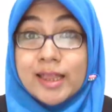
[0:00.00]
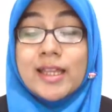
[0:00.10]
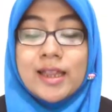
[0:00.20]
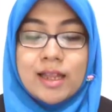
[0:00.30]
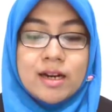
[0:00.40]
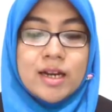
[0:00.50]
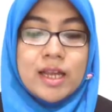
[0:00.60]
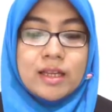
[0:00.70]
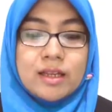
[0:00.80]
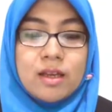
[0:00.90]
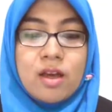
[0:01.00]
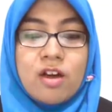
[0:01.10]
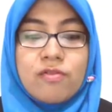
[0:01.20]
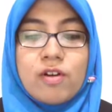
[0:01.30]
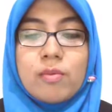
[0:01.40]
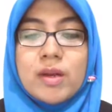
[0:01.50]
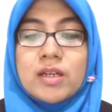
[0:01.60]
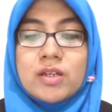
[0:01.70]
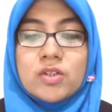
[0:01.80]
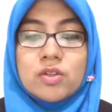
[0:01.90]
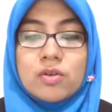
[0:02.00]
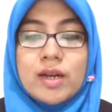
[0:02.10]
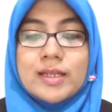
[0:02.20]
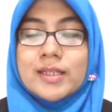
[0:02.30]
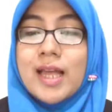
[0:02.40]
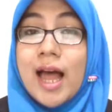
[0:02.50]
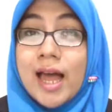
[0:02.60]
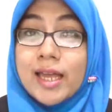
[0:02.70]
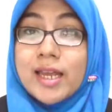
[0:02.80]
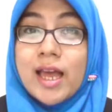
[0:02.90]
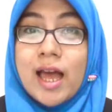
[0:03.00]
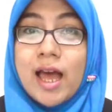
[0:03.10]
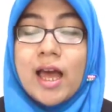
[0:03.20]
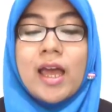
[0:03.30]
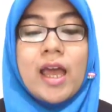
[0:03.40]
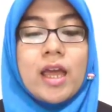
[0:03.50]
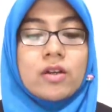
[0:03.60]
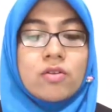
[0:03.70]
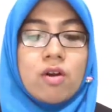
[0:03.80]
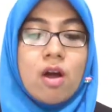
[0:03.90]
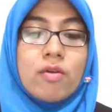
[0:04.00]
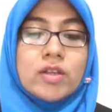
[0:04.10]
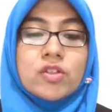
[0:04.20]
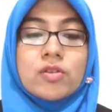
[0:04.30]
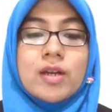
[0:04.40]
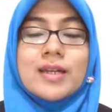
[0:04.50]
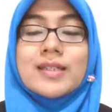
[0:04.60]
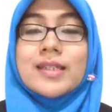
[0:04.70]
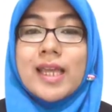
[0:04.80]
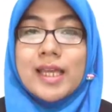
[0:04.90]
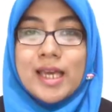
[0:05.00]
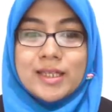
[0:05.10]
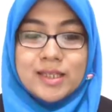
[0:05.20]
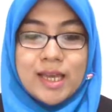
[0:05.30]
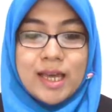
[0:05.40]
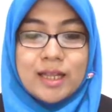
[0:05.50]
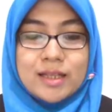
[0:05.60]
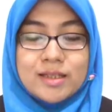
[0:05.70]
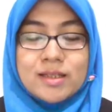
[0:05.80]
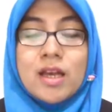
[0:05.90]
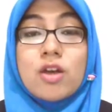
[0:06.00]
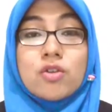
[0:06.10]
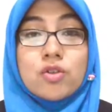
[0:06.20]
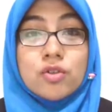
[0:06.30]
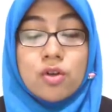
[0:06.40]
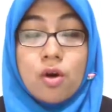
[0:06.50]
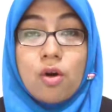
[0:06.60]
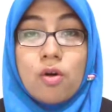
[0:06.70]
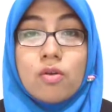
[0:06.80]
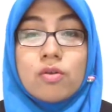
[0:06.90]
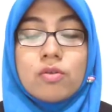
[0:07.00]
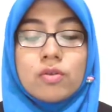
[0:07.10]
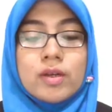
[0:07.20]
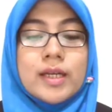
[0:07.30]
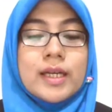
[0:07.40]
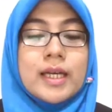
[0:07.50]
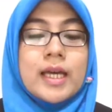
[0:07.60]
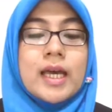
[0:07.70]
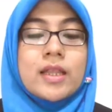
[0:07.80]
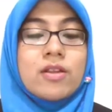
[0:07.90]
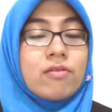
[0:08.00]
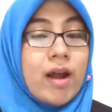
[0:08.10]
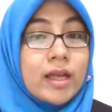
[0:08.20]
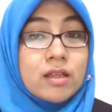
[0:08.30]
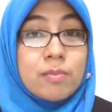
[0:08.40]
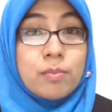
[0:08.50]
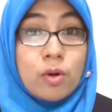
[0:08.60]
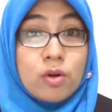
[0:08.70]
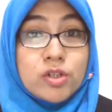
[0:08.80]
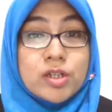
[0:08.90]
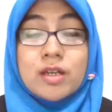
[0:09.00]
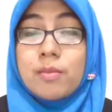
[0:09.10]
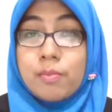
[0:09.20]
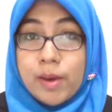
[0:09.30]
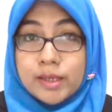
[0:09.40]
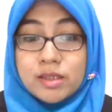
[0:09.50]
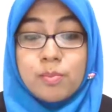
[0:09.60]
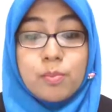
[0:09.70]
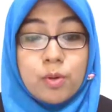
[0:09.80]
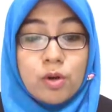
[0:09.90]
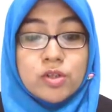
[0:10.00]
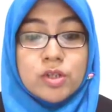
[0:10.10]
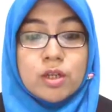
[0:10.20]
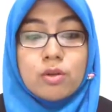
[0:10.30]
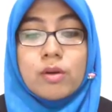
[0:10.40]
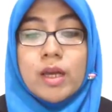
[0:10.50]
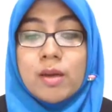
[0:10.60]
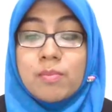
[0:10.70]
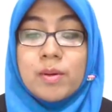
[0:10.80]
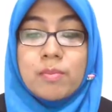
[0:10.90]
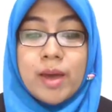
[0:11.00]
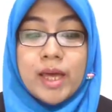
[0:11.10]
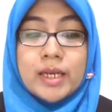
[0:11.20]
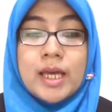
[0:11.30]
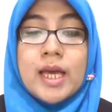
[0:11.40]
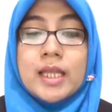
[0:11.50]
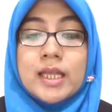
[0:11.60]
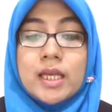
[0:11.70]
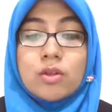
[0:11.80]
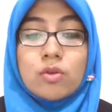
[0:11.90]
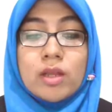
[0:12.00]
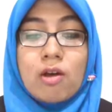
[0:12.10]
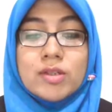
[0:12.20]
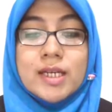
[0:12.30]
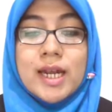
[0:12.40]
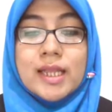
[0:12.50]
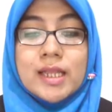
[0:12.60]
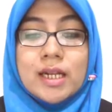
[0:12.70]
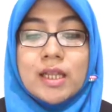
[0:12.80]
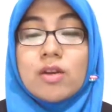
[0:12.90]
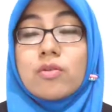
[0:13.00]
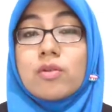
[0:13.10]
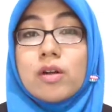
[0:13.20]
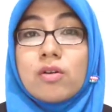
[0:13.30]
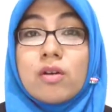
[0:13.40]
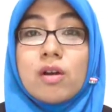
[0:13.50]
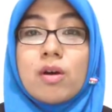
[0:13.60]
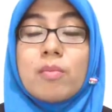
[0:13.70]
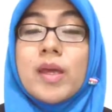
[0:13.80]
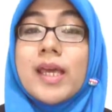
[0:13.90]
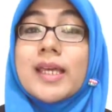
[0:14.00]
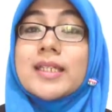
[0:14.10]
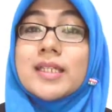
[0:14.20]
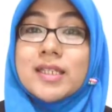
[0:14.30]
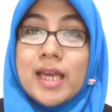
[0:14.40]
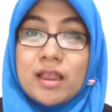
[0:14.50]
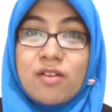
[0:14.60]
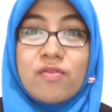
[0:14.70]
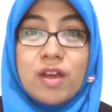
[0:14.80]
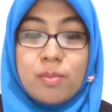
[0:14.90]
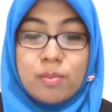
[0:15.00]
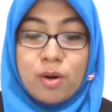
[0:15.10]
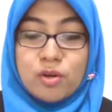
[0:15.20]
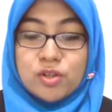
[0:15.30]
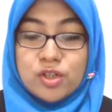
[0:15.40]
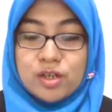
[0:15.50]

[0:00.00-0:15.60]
learning, forming the students' idea and growing students' thinking skills. So, the right approach, the best approach to implement the 2013 curriculum is scientific approach.